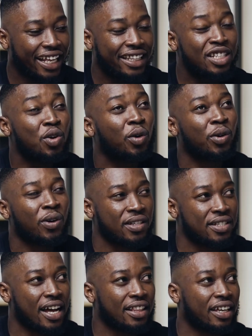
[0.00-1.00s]
This whole North
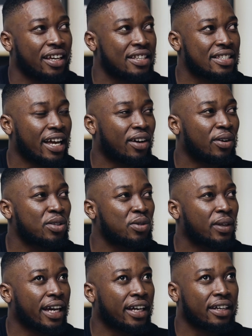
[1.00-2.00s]
Star thing is like
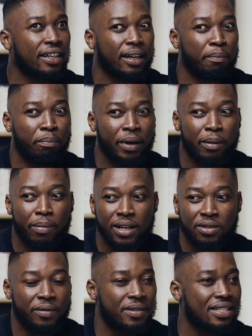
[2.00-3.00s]
also like a big
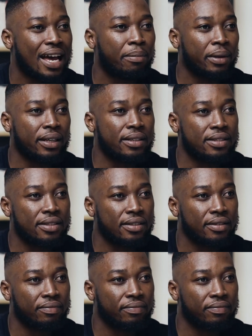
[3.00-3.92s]
part of it is happiness,